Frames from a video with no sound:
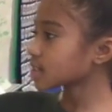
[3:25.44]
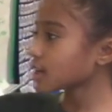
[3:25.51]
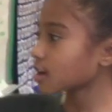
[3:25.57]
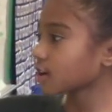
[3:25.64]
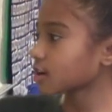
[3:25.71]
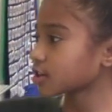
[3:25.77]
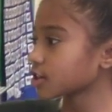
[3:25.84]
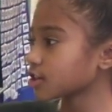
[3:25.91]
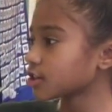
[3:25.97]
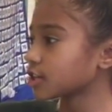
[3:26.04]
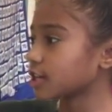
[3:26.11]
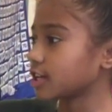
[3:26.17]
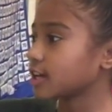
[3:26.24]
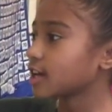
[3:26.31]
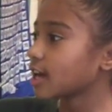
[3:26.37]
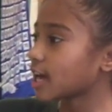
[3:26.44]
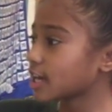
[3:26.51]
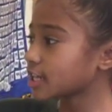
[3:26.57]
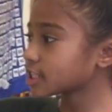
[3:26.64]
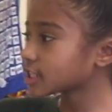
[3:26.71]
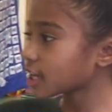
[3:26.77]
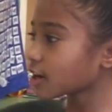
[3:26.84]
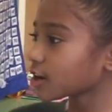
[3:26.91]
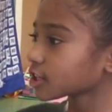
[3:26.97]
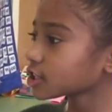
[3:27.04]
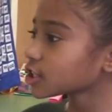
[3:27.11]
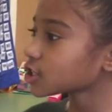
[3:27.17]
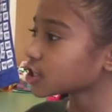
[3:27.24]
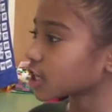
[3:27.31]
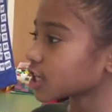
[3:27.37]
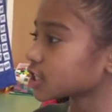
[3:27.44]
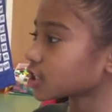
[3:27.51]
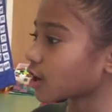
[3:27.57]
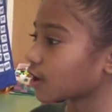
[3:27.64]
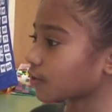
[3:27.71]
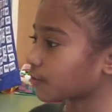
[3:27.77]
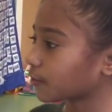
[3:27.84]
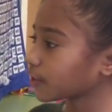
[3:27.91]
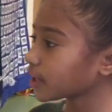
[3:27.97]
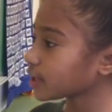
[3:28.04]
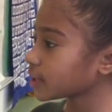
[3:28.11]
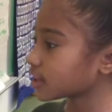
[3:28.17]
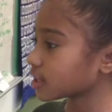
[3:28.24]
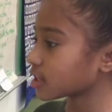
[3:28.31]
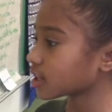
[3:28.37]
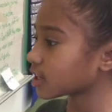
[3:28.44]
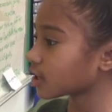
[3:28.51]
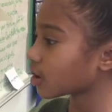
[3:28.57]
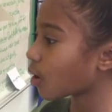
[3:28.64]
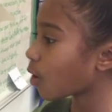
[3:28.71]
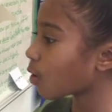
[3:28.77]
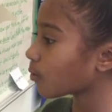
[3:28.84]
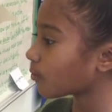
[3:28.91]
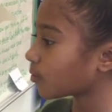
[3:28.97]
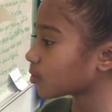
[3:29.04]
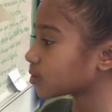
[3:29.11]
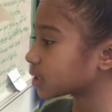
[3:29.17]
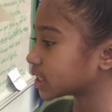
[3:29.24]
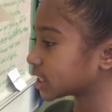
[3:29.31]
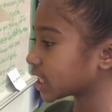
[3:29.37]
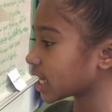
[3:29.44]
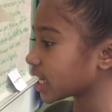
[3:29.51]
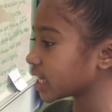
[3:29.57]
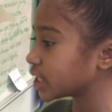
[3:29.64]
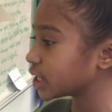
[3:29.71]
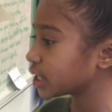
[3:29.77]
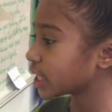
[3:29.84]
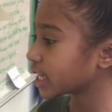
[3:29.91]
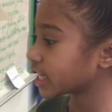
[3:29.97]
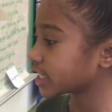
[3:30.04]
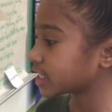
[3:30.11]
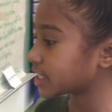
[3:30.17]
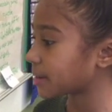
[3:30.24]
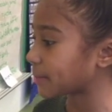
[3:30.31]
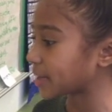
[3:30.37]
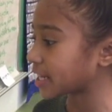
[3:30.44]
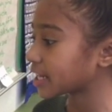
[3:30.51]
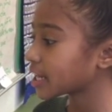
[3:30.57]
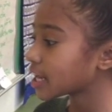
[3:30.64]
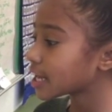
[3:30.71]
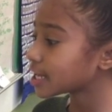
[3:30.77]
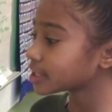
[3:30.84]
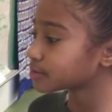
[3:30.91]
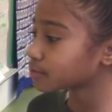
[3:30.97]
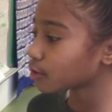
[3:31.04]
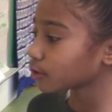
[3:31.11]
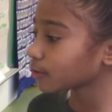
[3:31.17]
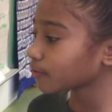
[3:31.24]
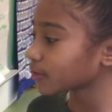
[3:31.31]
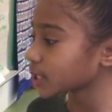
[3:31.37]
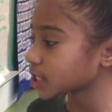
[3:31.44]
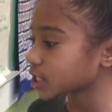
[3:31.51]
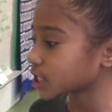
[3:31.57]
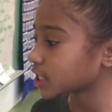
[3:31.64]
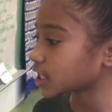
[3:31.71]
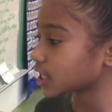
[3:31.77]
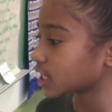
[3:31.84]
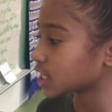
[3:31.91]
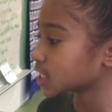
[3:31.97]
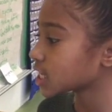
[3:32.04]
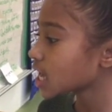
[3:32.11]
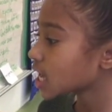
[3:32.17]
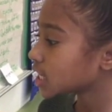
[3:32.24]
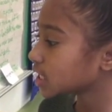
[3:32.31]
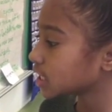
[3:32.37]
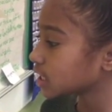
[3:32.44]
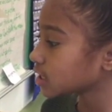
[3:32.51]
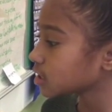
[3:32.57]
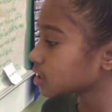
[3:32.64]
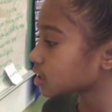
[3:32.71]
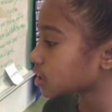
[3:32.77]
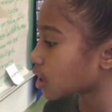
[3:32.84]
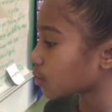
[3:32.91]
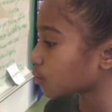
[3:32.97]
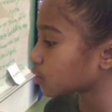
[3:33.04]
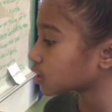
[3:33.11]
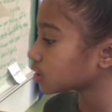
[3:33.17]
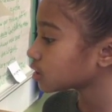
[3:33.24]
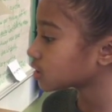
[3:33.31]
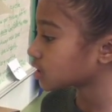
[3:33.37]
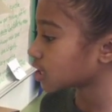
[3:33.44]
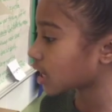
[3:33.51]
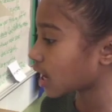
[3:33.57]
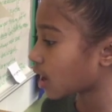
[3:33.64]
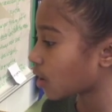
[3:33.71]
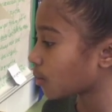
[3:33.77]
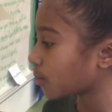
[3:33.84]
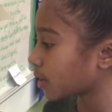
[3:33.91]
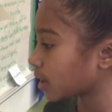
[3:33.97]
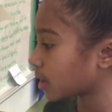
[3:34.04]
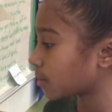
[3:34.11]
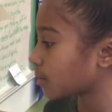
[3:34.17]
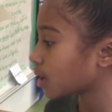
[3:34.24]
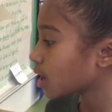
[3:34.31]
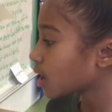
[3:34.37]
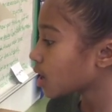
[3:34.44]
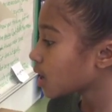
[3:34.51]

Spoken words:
is character D, and his character traits are free-thinking, hopeful, sage, and timid. His motivation is needs someone to help him